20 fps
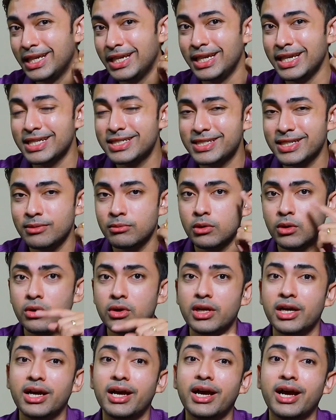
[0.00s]
Listen
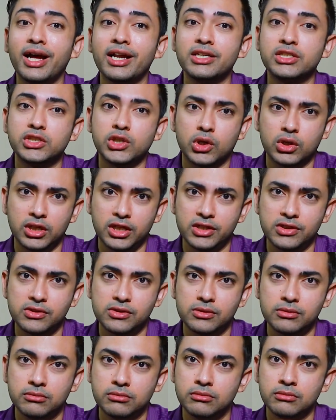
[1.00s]
more and talk
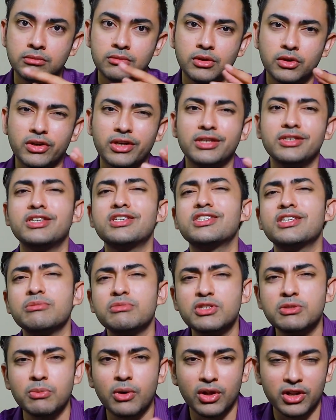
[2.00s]
less. Okay, just
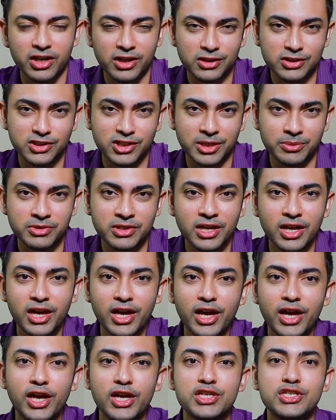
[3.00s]
some small little tips.
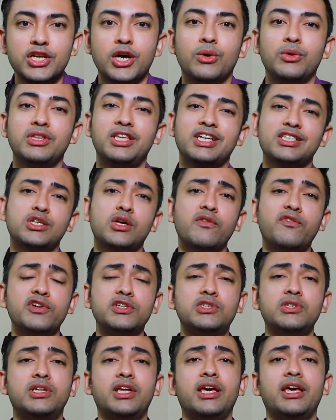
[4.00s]
So that's all for
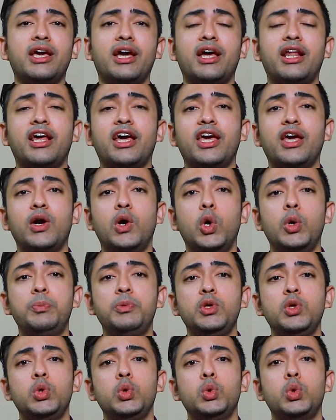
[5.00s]
today, and I
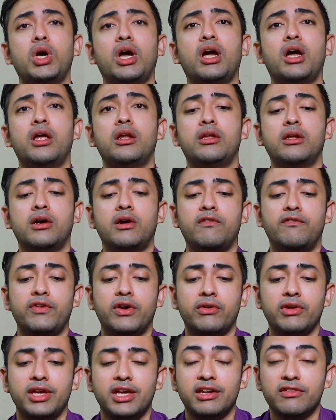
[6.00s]
hope you had a
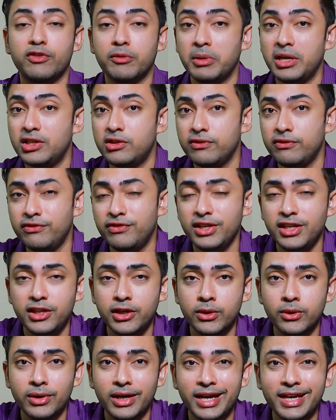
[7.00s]
very informative
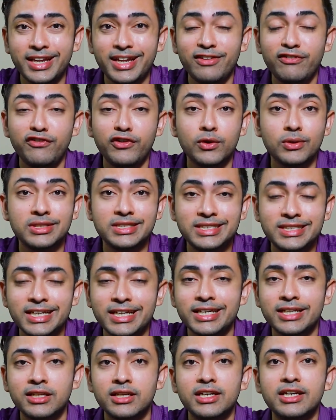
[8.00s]
video. And if you
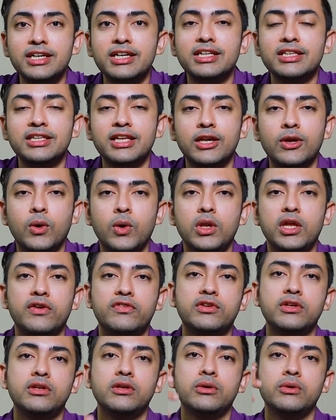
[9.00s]
did, then all you
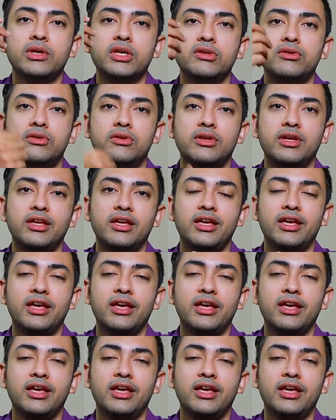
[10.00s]
have to do is